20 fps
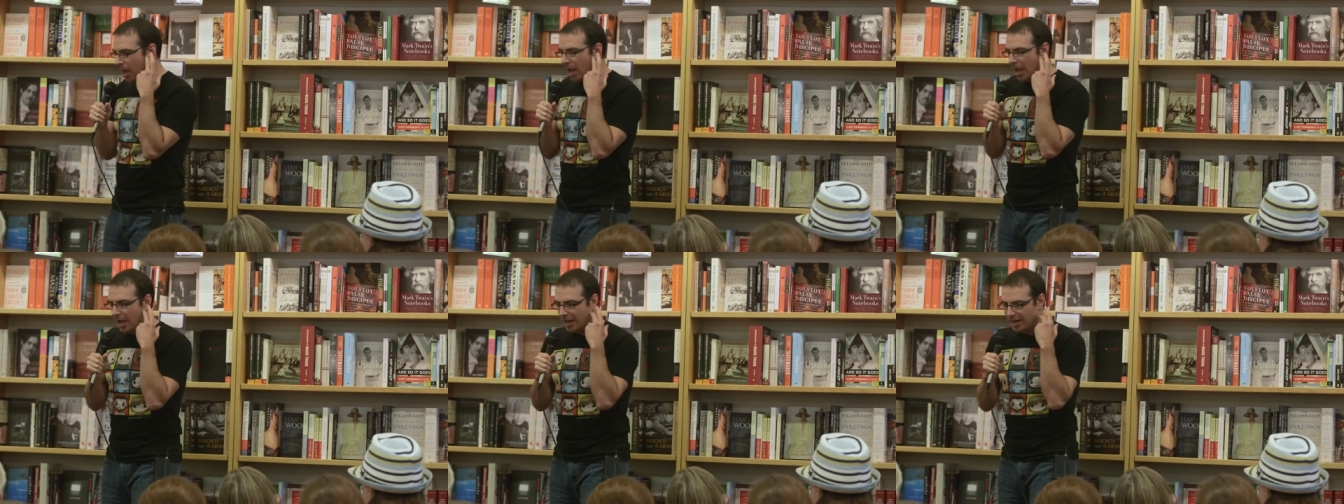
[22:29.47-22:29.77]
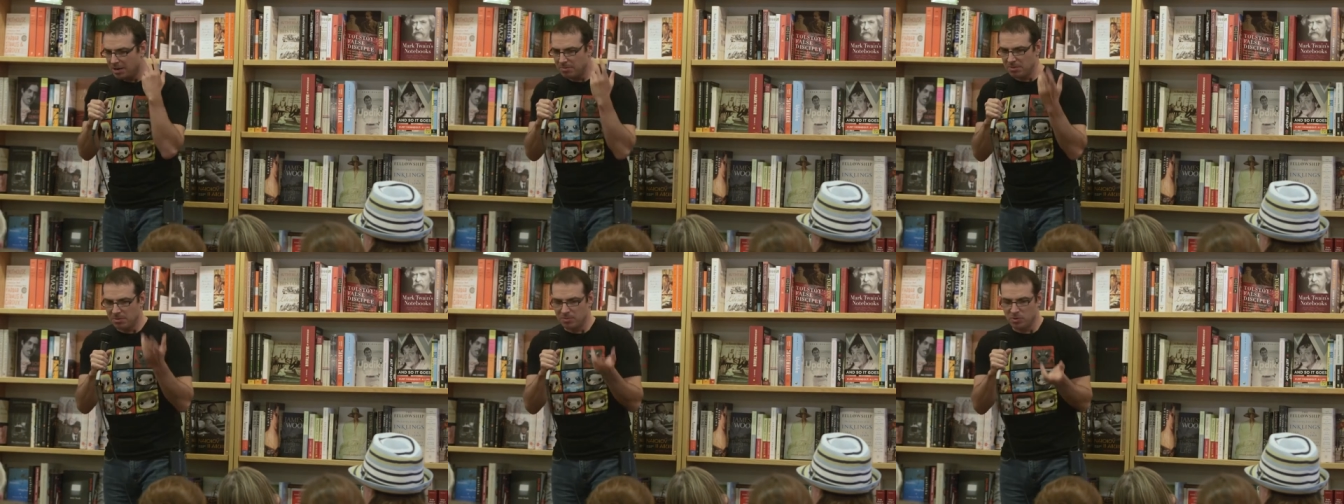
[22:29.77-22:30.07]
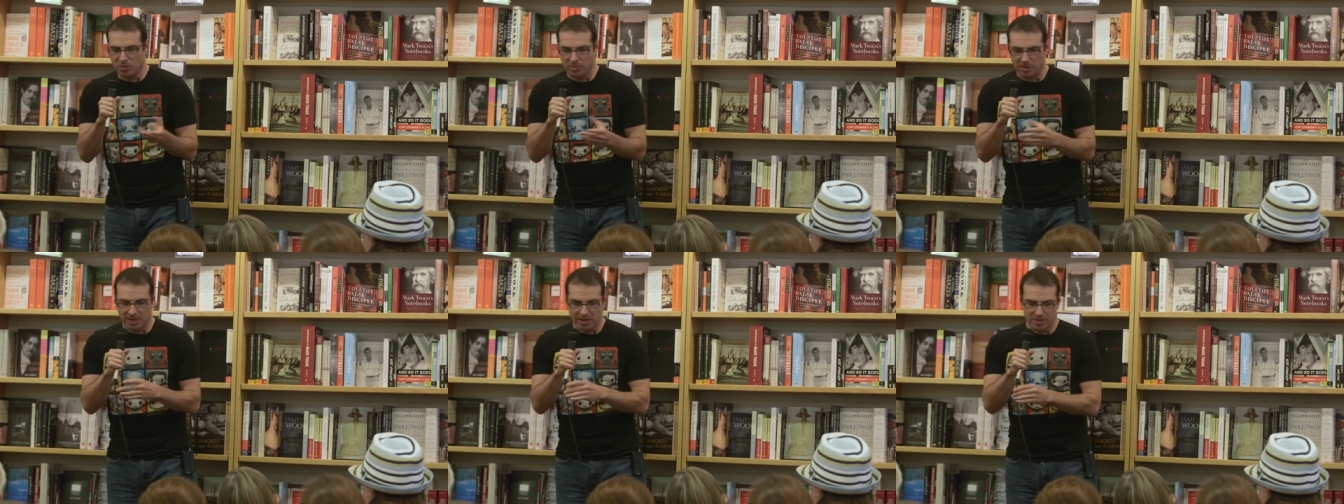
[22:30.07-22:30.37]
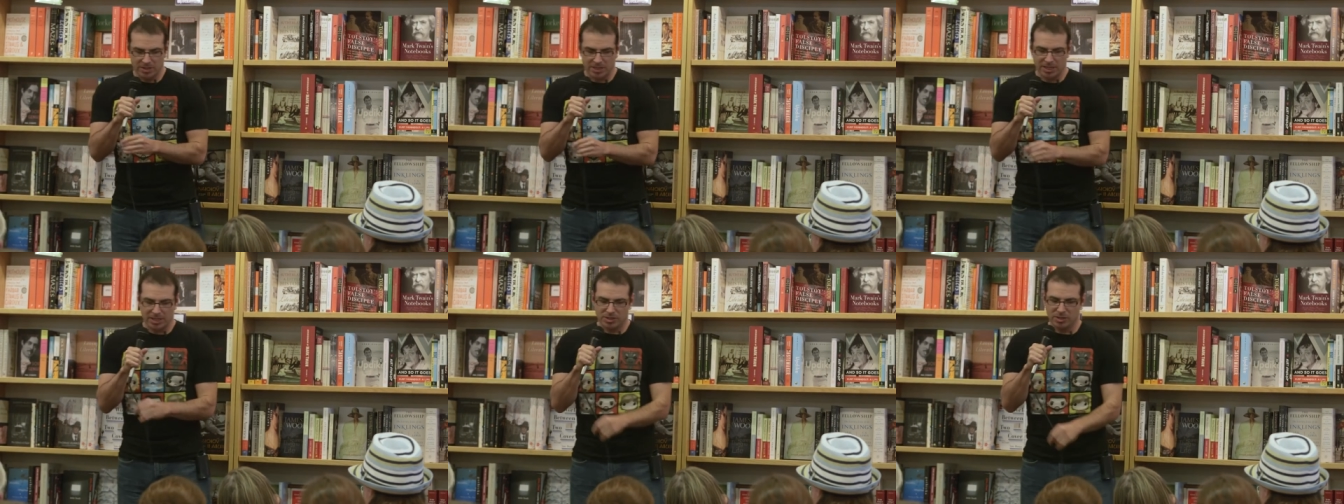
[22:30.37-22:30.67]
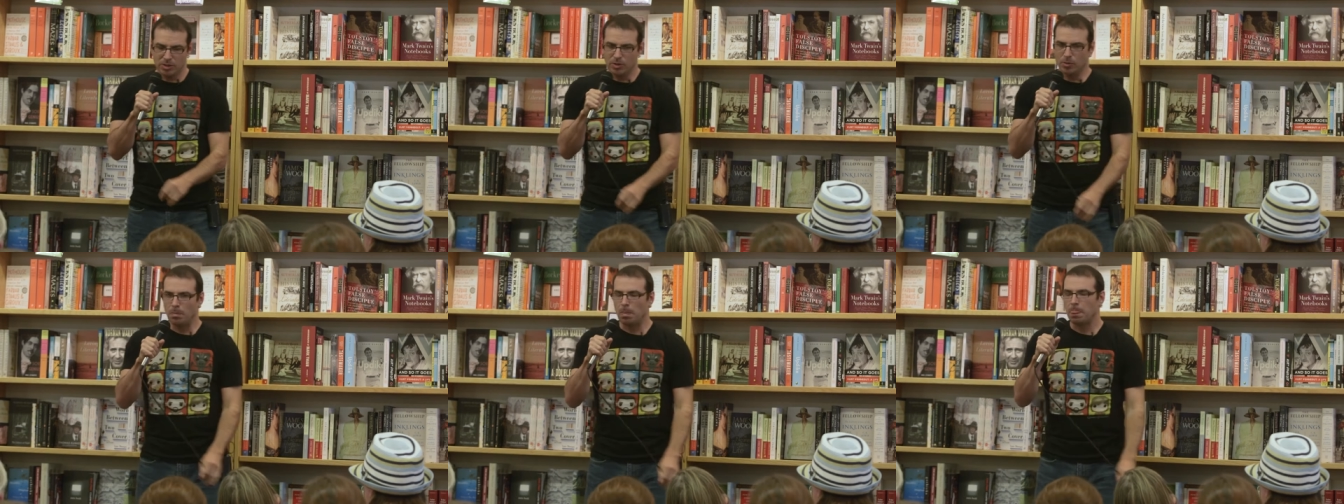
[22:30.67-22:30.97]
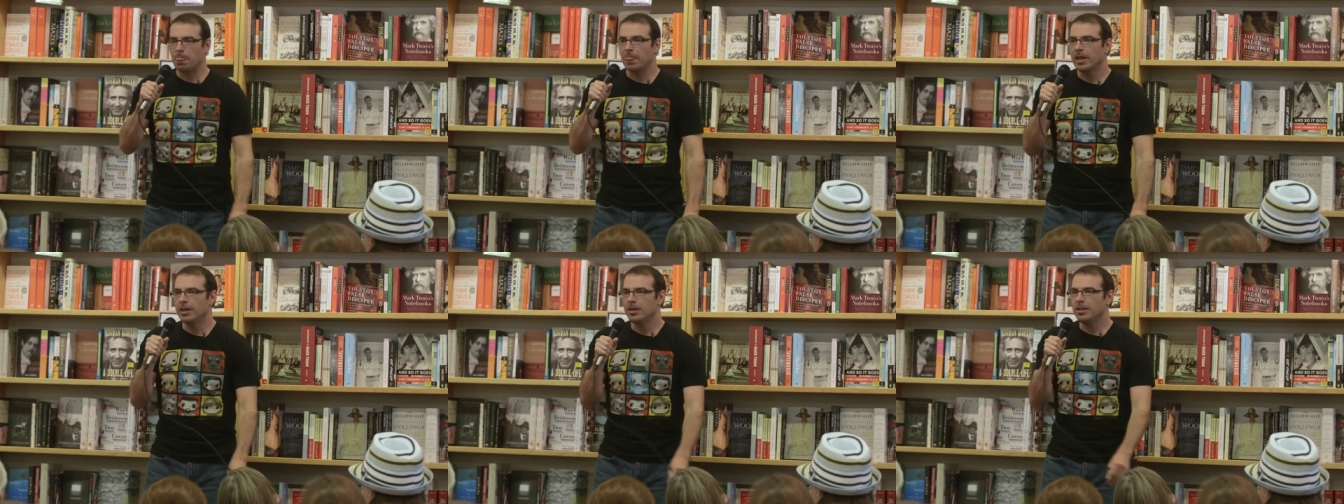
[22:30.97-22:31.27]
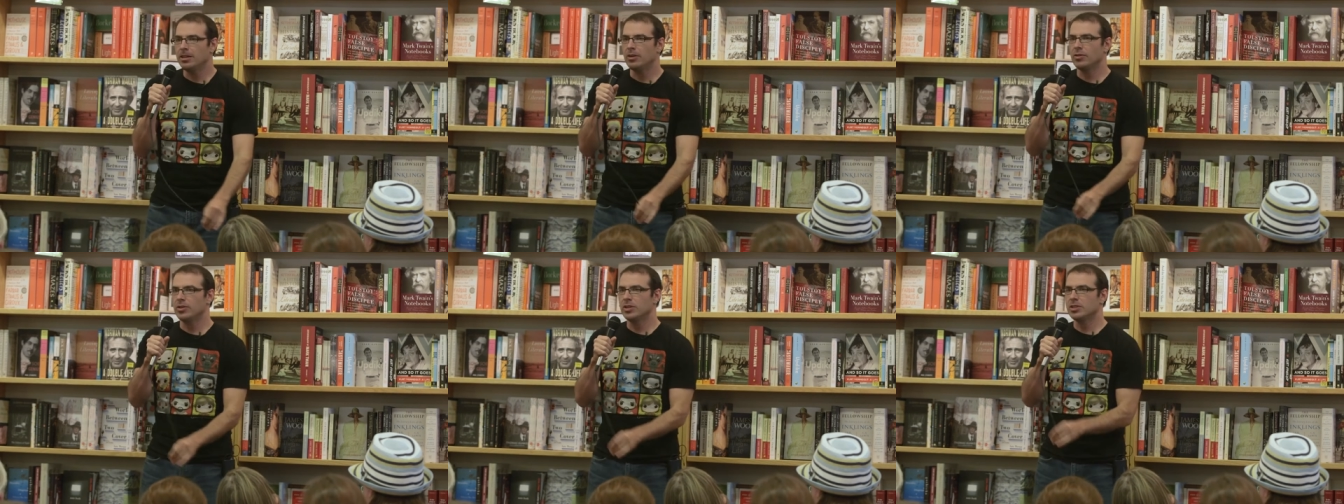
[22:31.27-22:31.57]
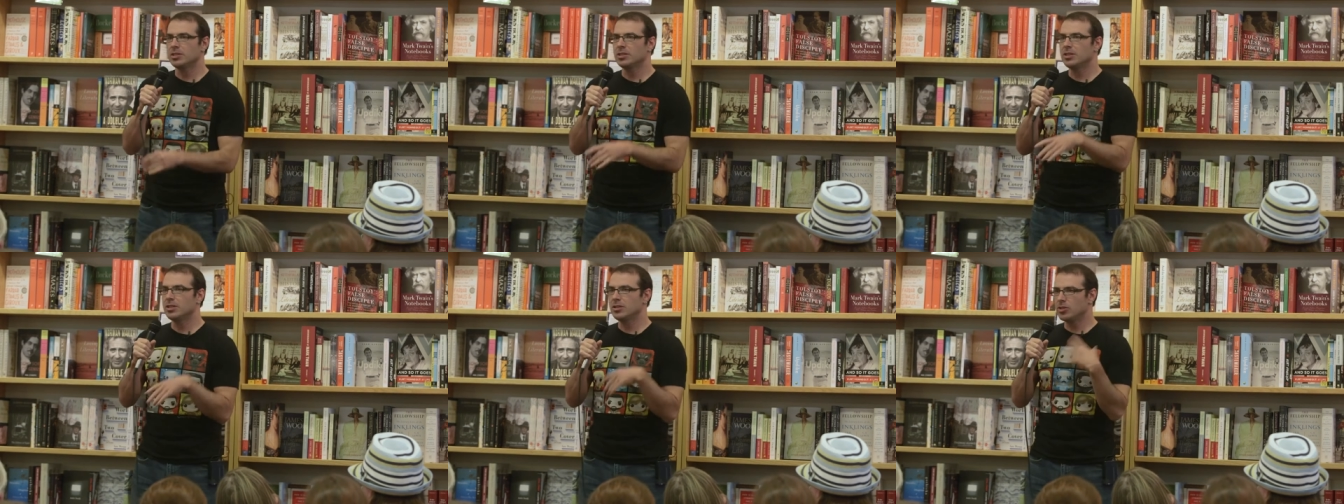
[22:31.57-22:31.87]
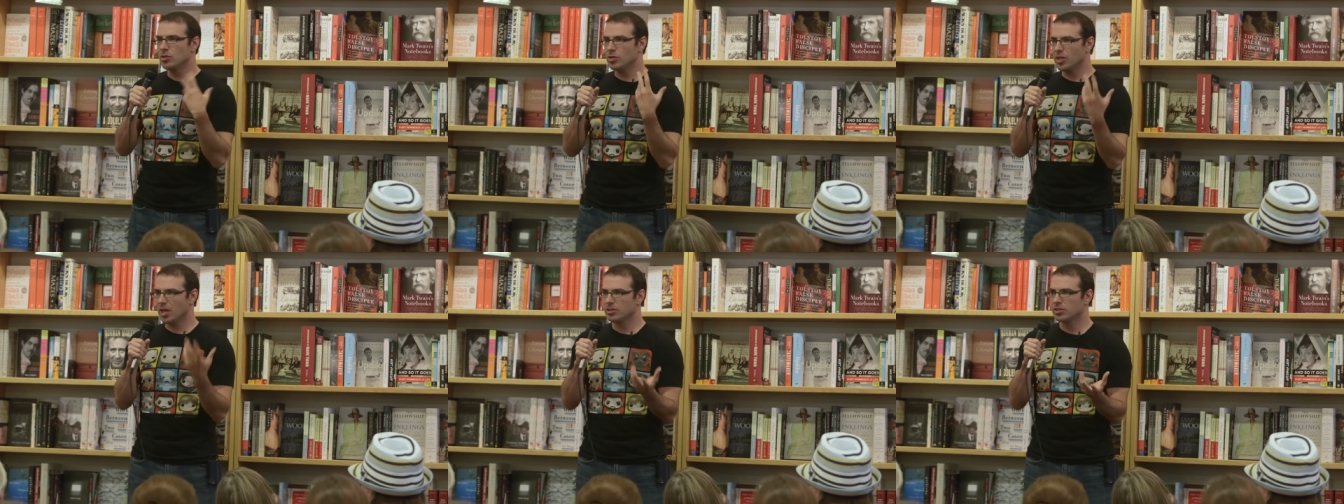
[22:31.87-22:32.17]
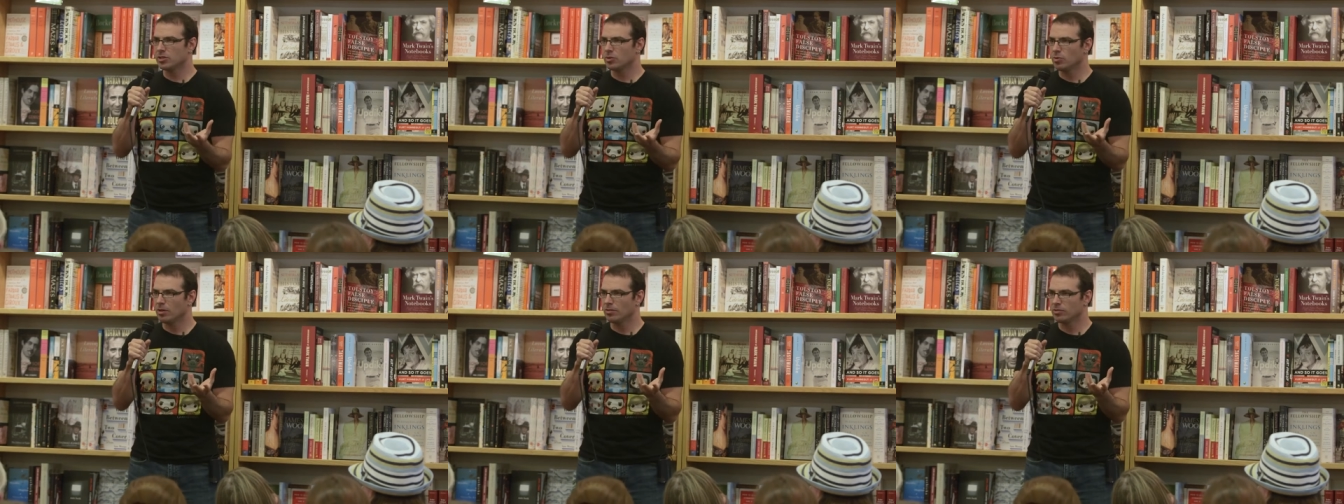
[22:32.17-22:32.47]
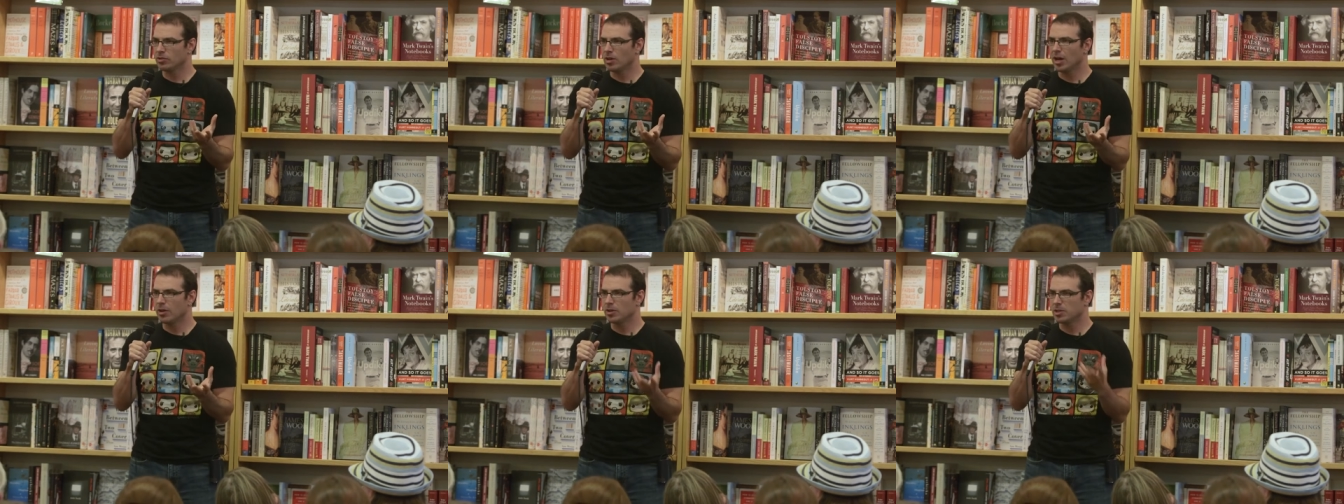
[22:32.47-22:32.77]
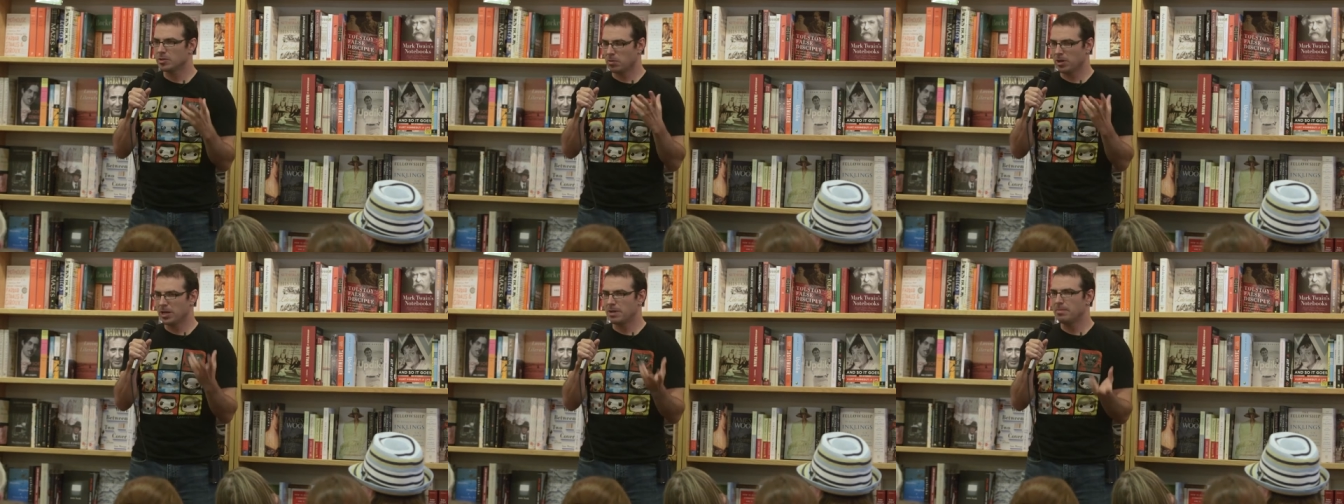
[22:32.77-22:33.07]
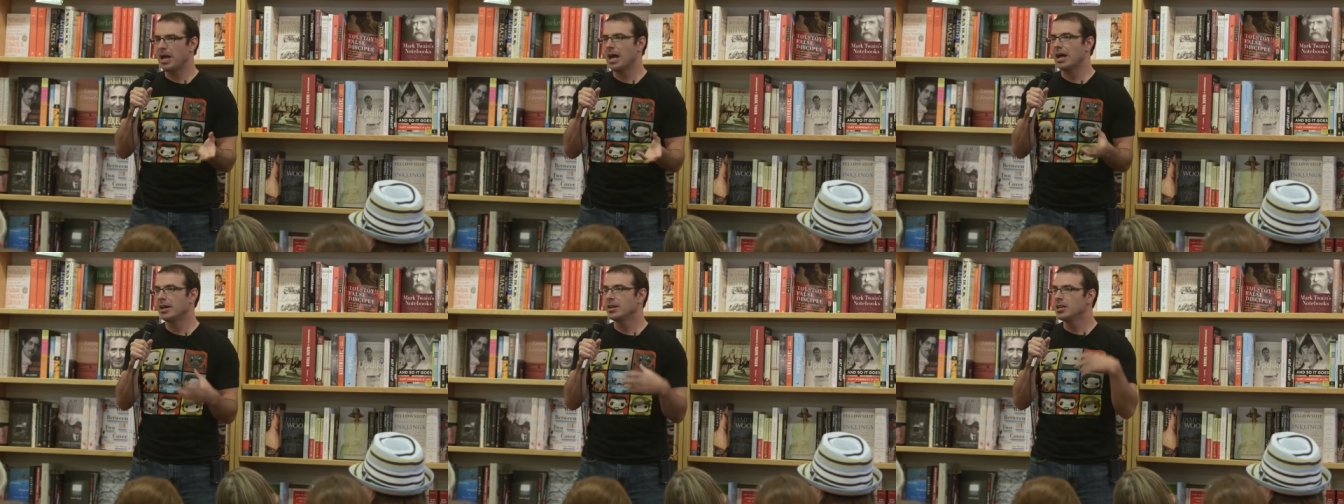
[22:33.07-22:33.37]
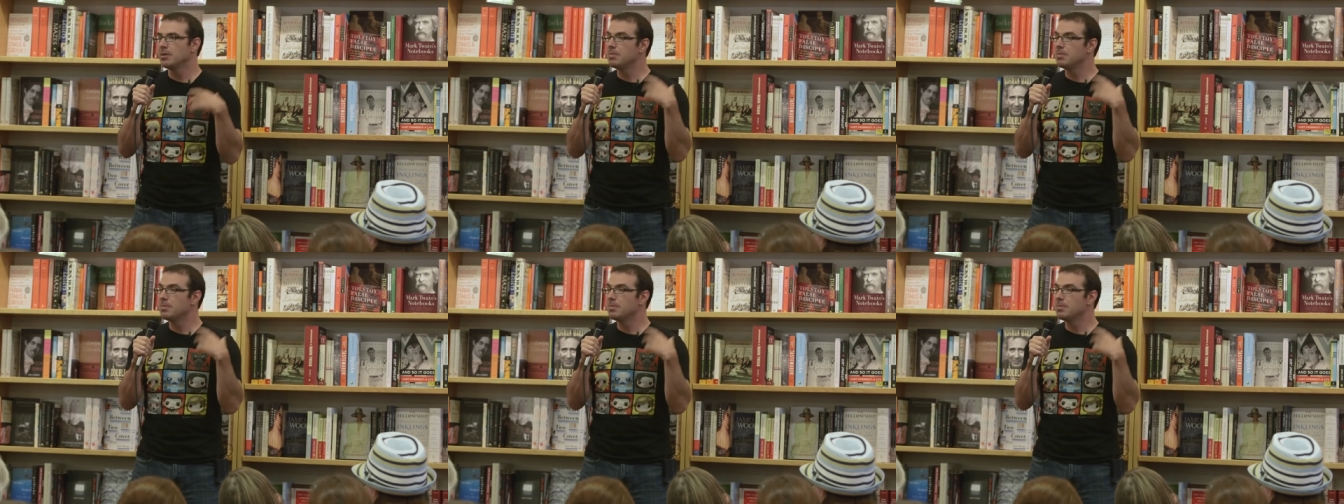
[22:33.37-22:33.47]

I came up to him and I was like, so, you know, this, this 2012 drought is pretty bad.